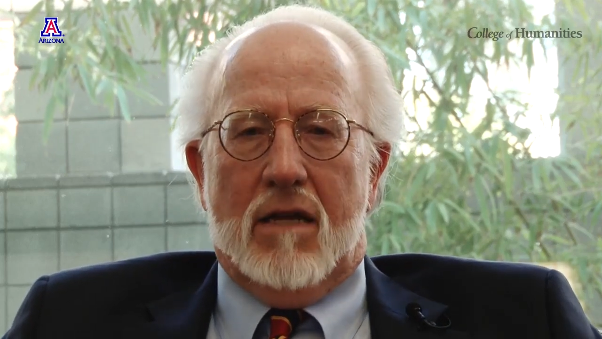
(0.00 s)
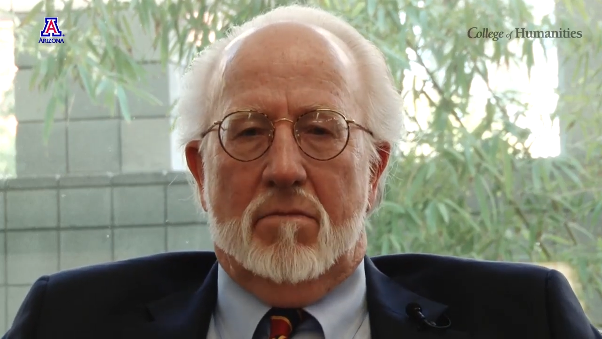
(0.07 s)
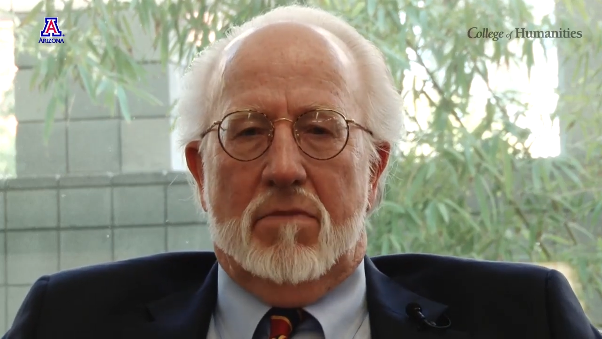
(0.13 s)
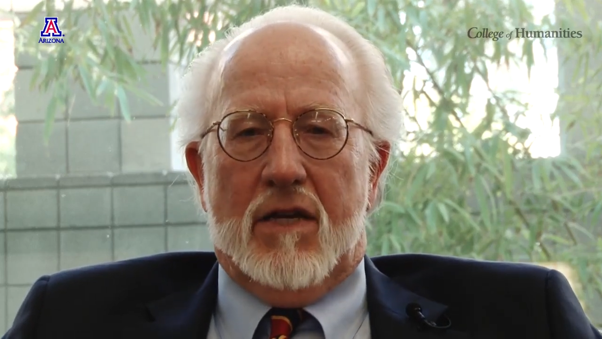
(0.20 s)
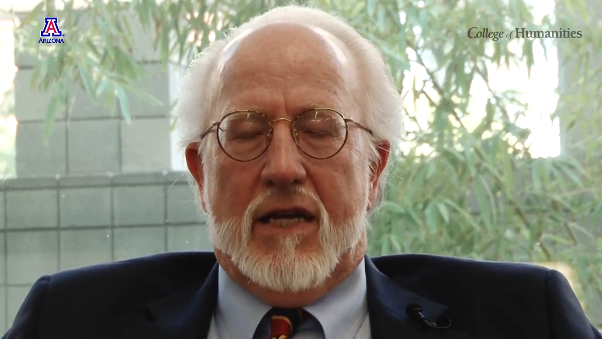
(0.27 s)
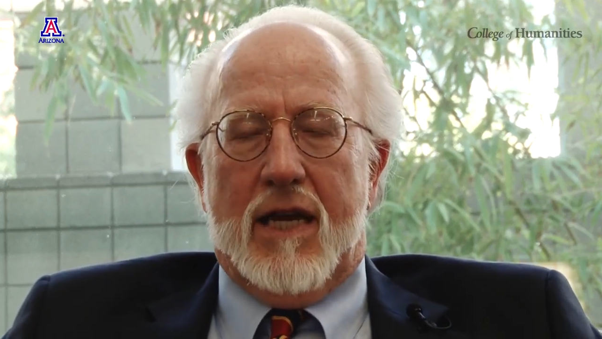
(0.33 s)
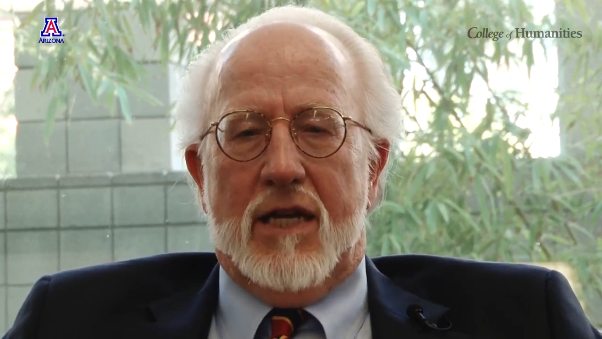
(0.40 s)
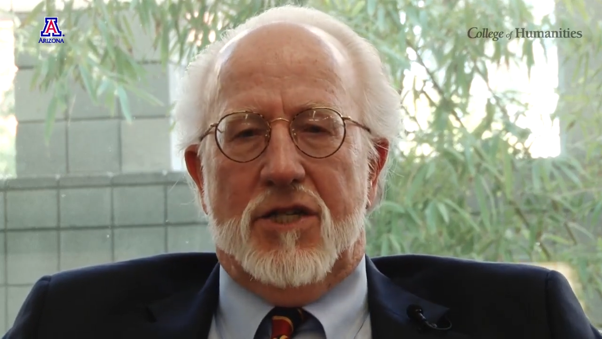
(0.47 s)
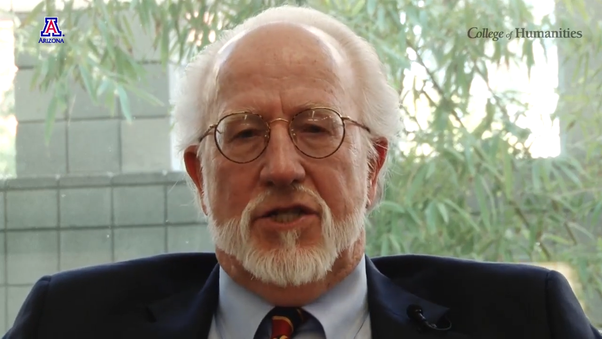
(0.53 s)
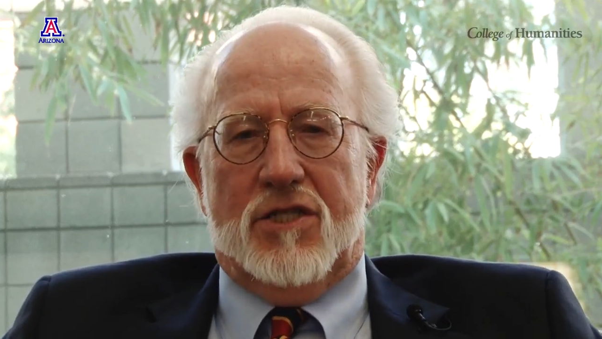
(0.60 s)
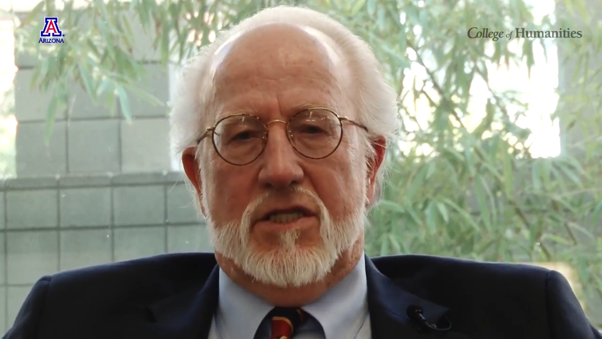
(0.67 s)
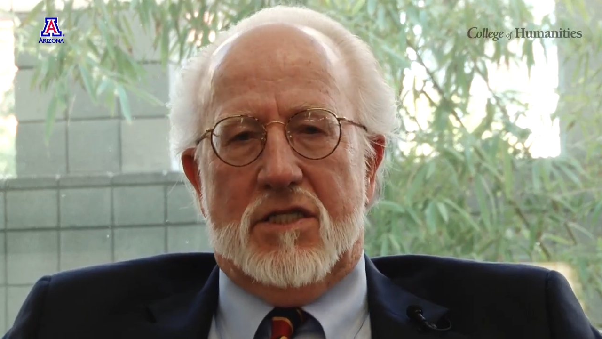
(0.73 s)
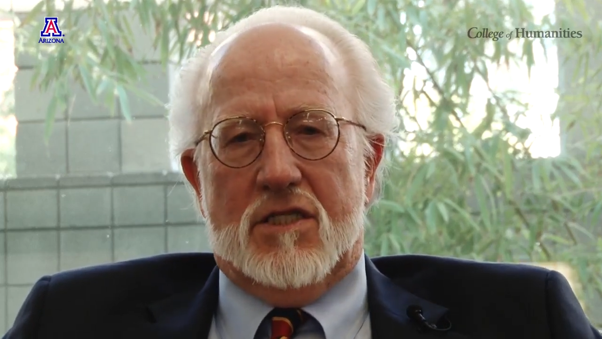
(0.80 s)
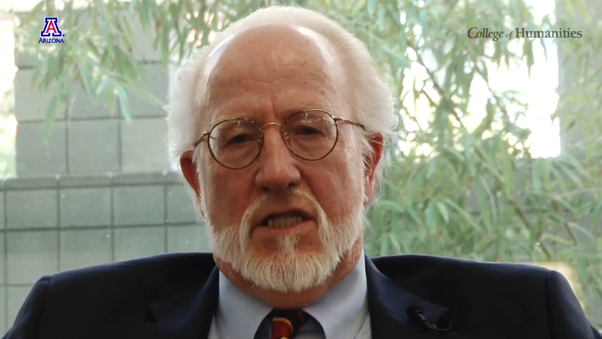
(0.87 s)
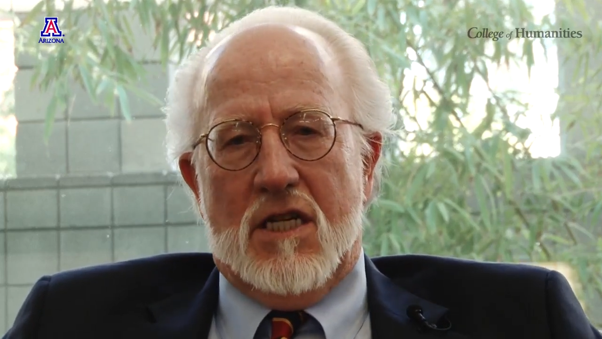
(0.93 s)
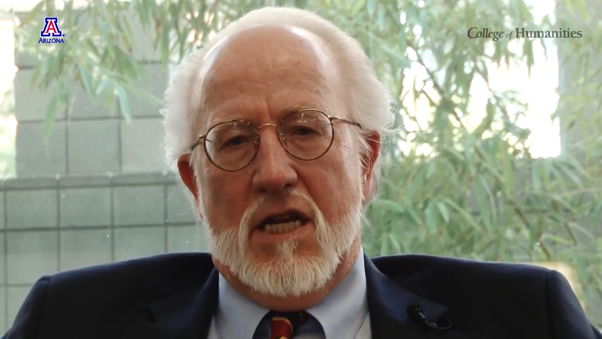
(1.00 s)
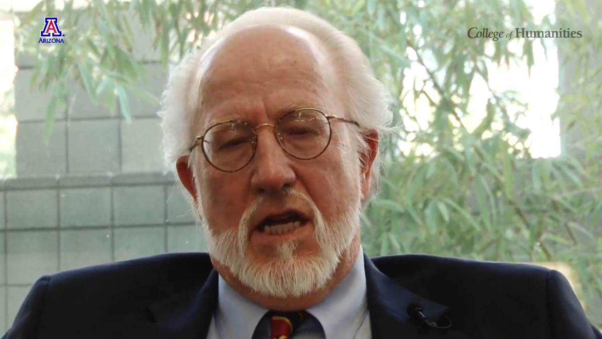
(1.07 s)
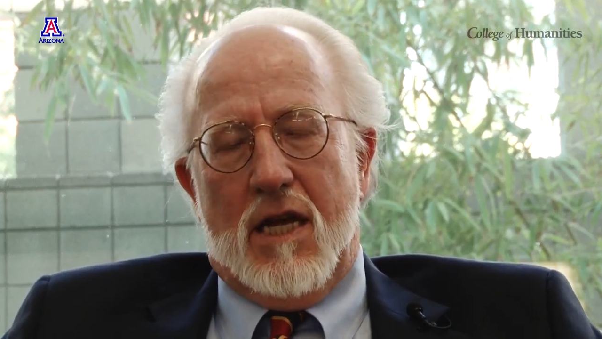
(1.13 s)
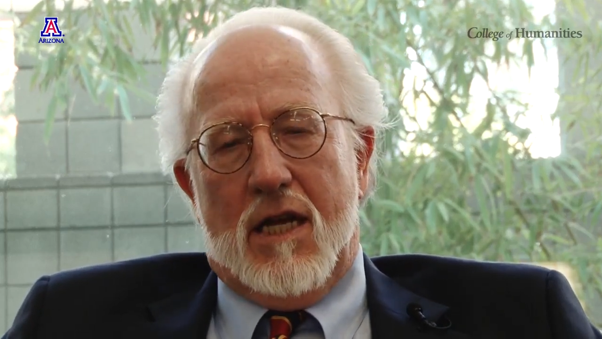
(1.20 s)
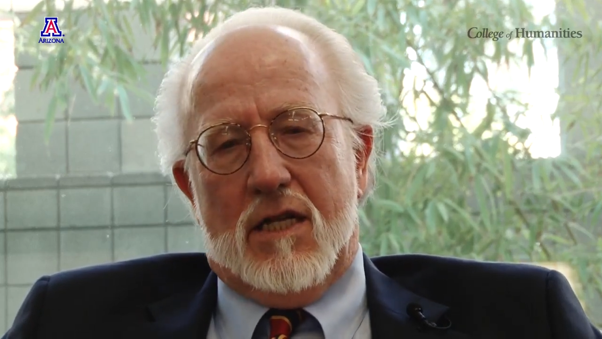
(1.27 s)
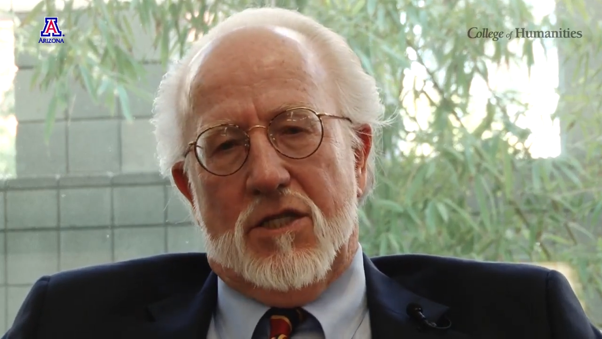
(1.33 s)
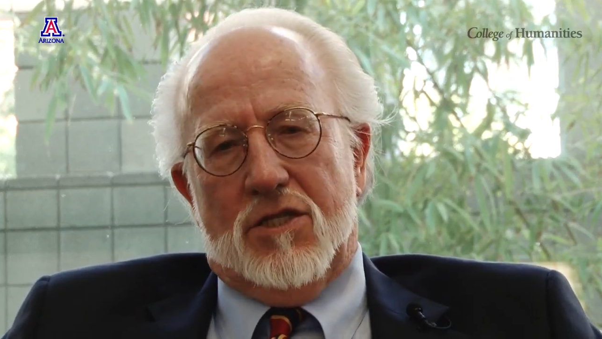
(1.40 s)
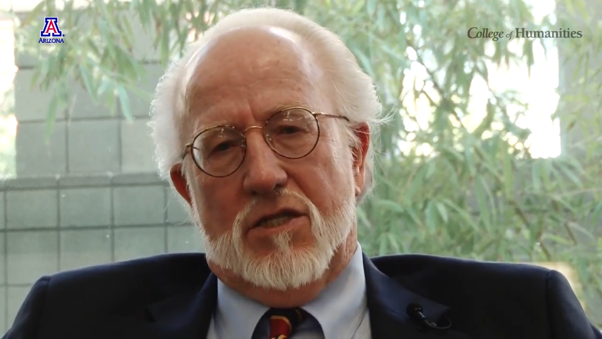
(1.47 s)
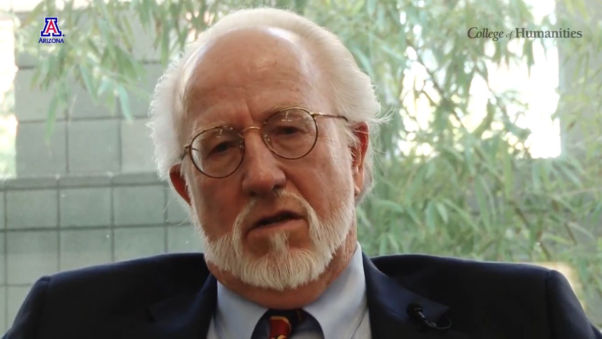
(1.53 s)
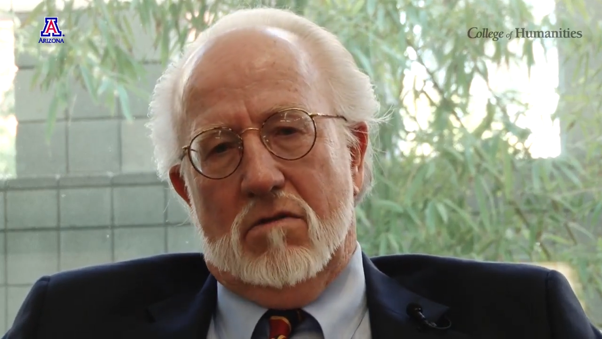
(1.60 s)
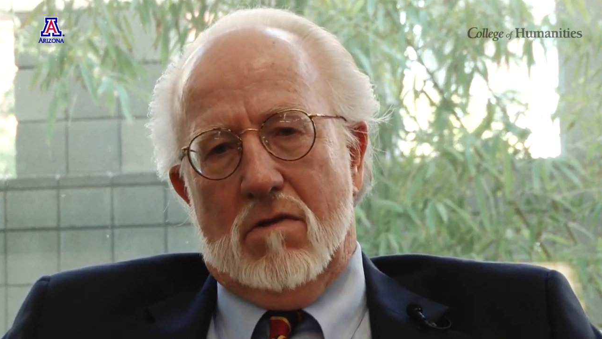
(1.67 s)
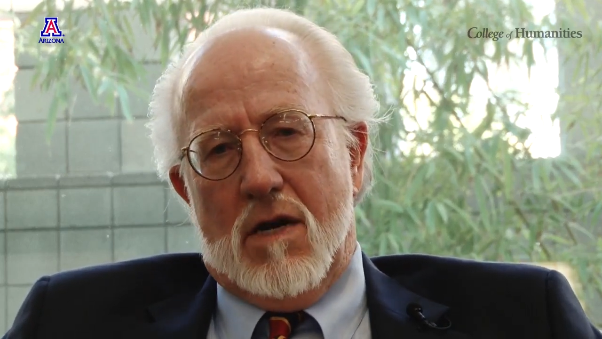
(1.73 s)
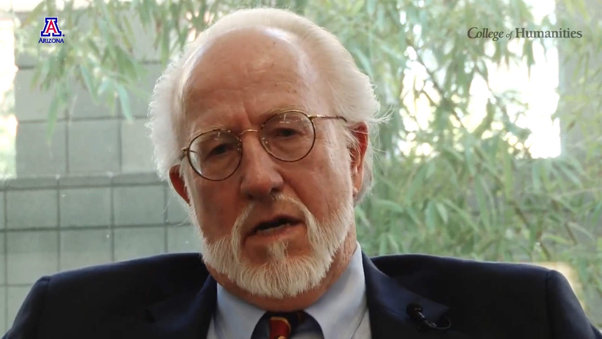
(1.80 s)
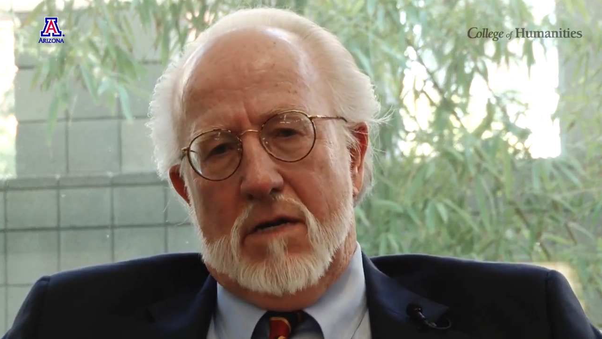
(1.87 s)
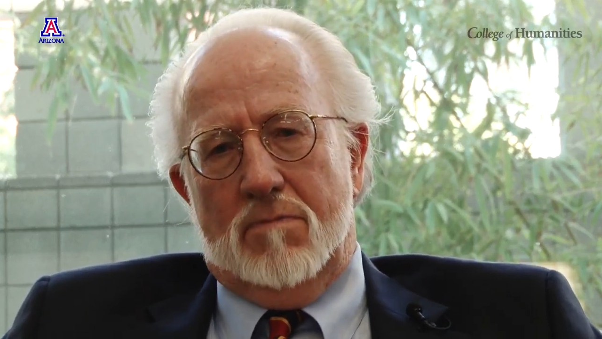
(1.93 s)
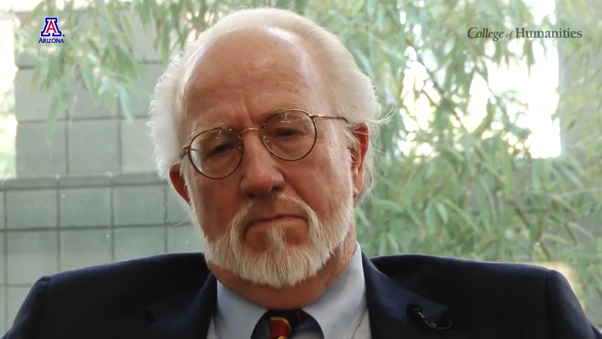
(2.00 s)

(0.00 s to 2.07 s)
implications, and so on.